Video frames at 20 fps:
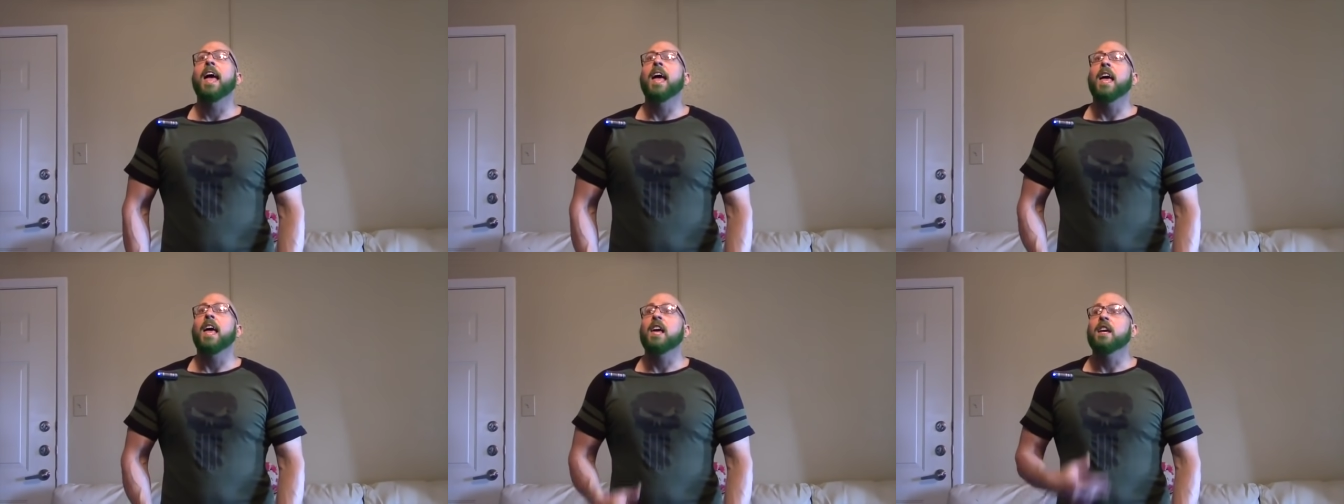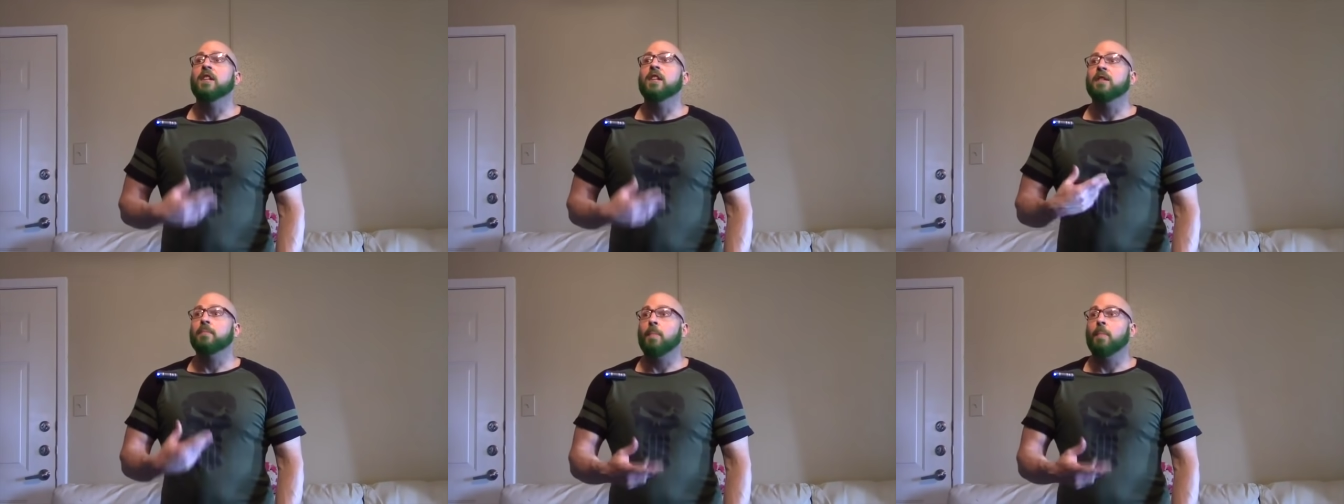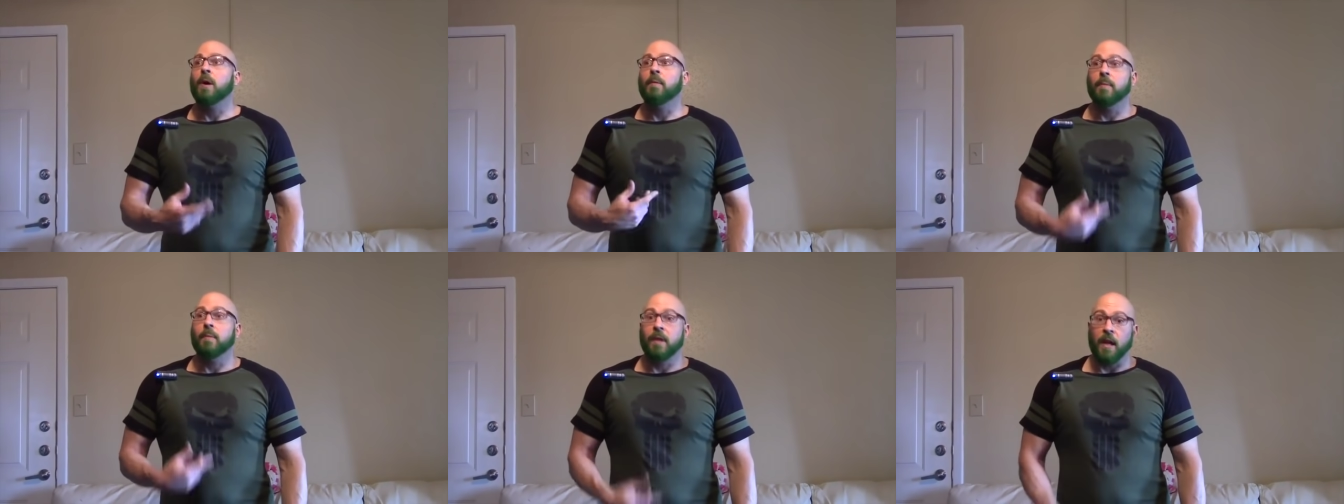a
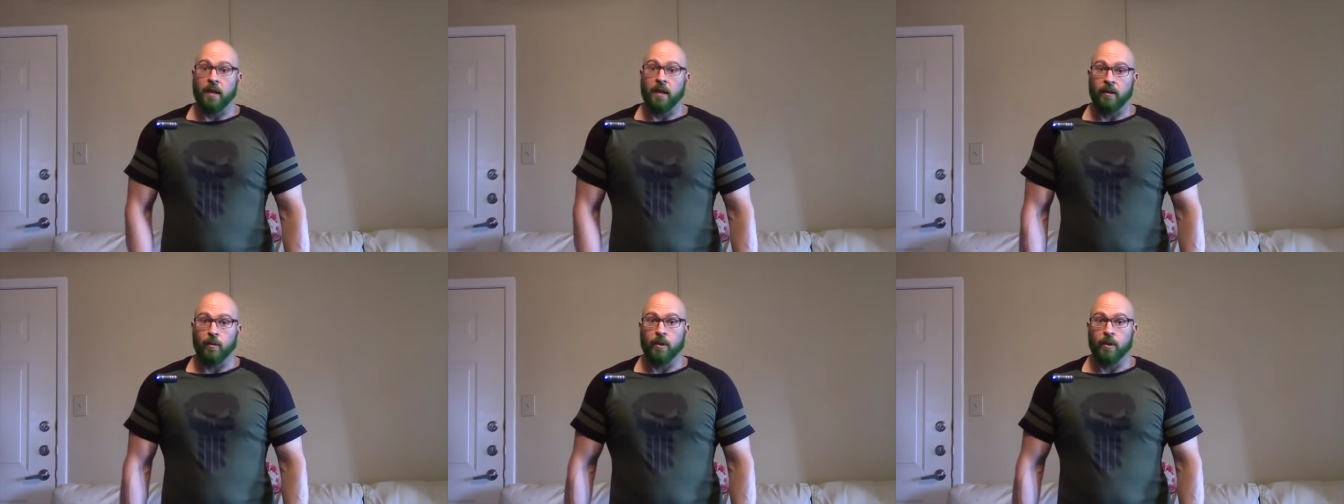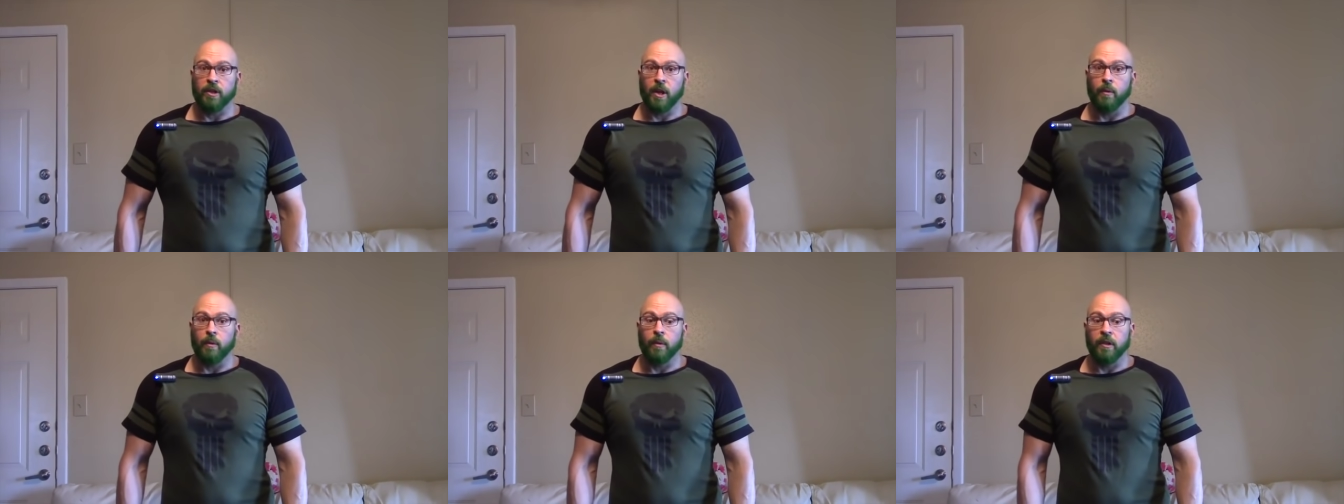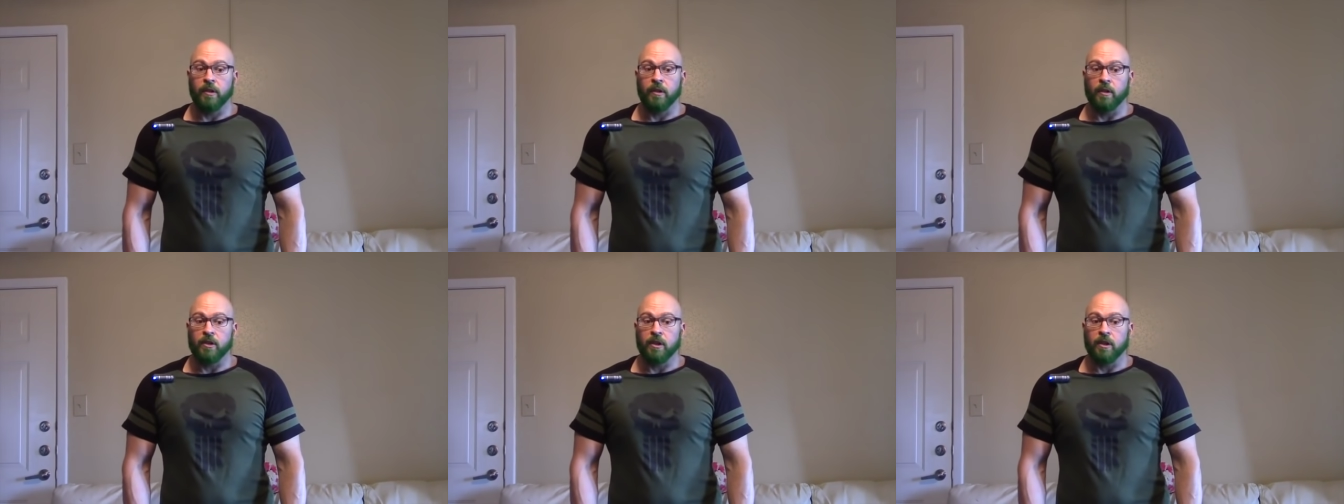sperm test, which I
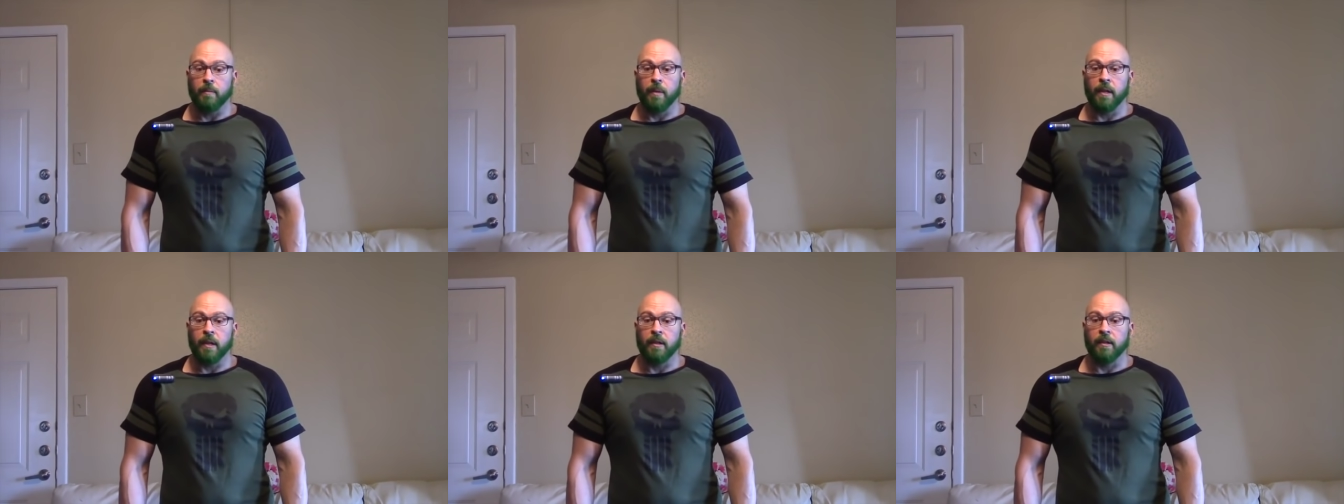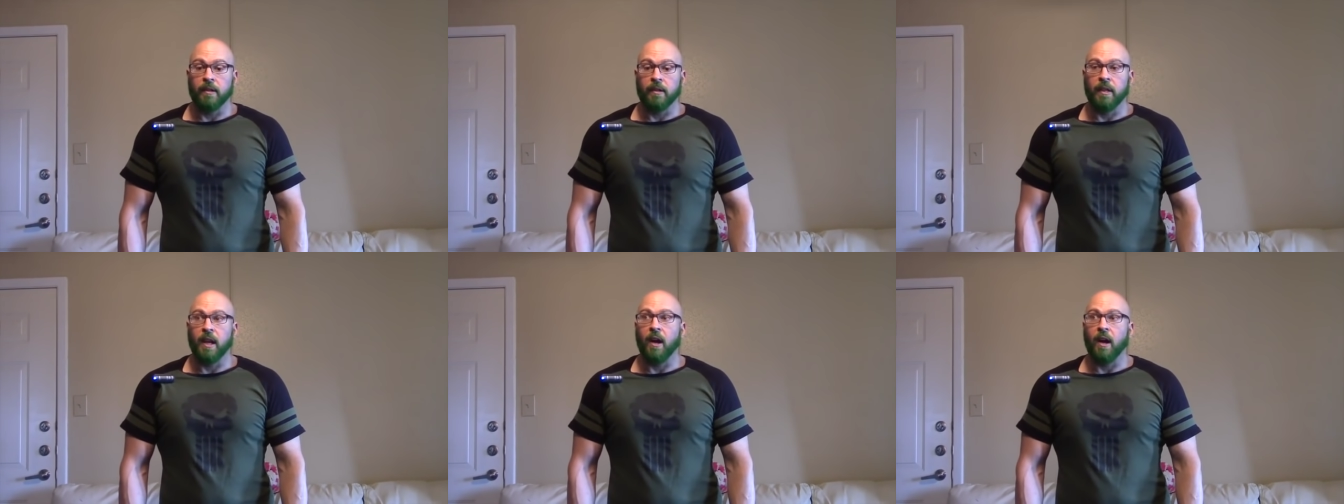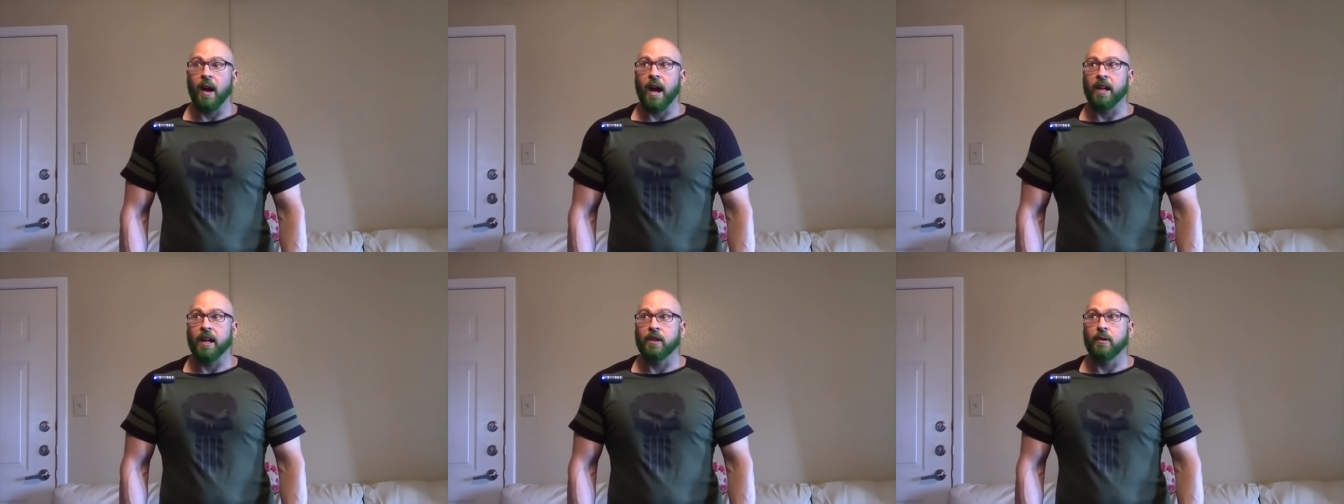researched a bit to see how
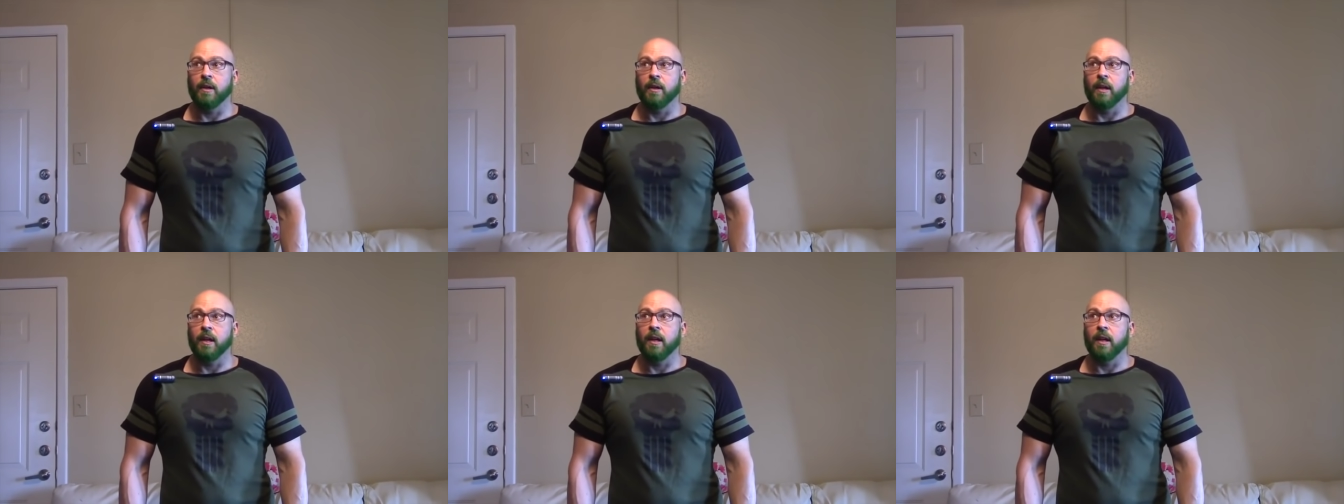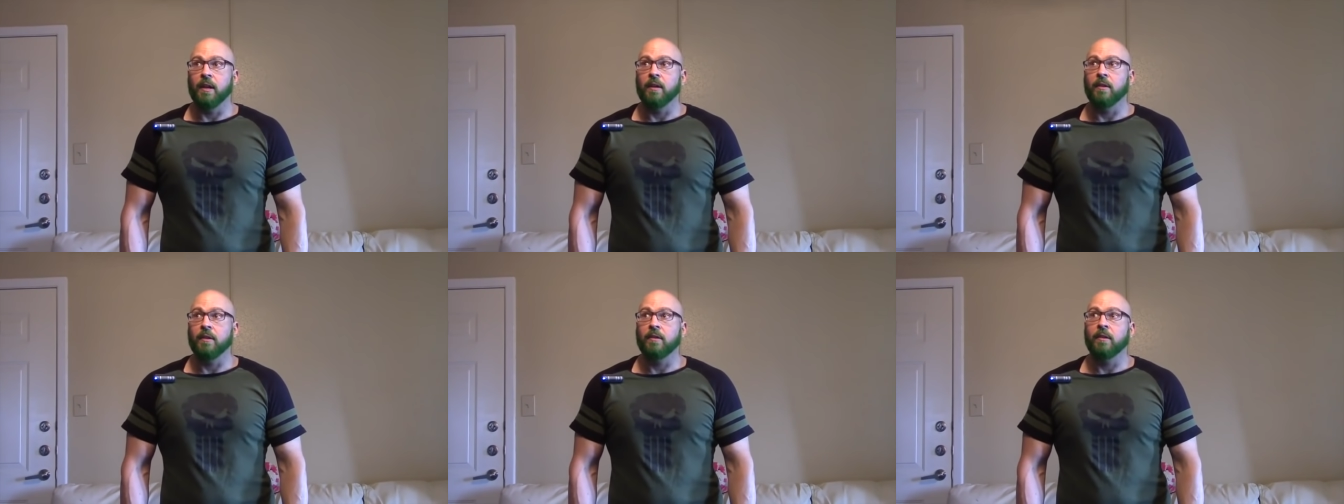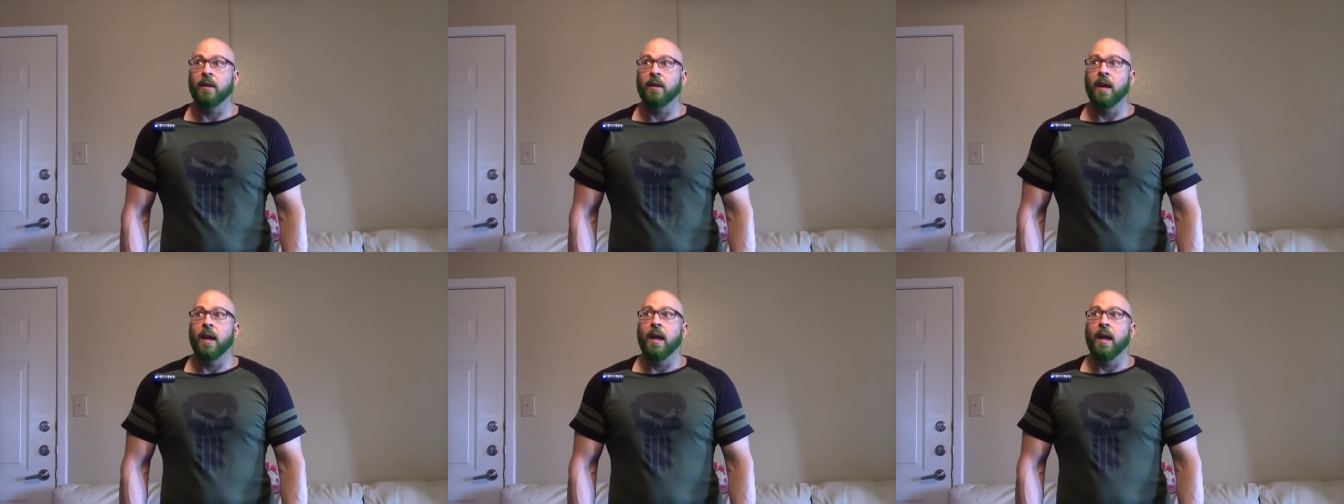accurate it
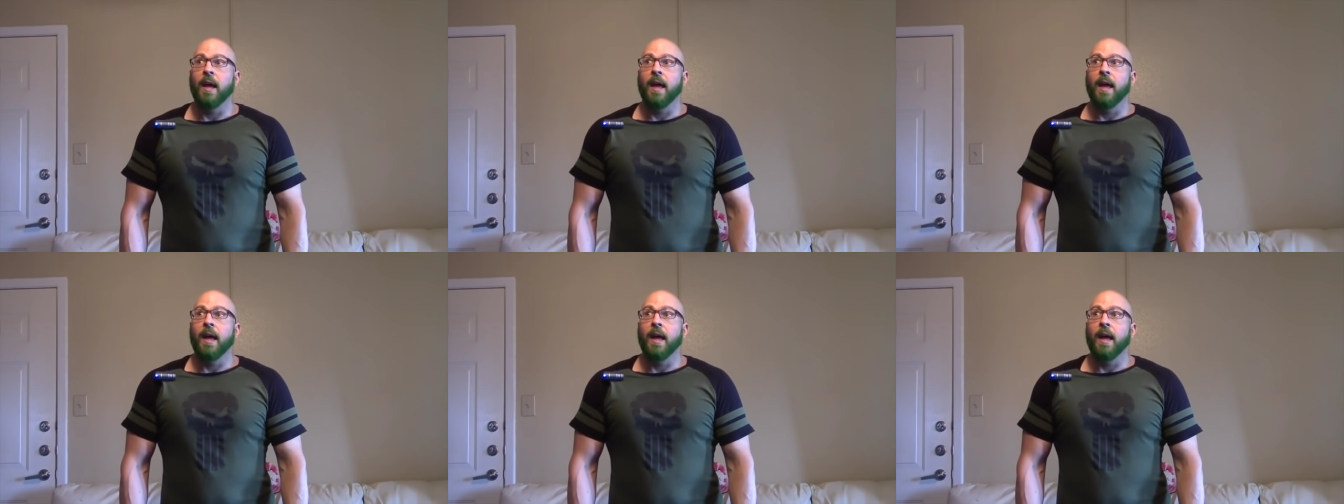is.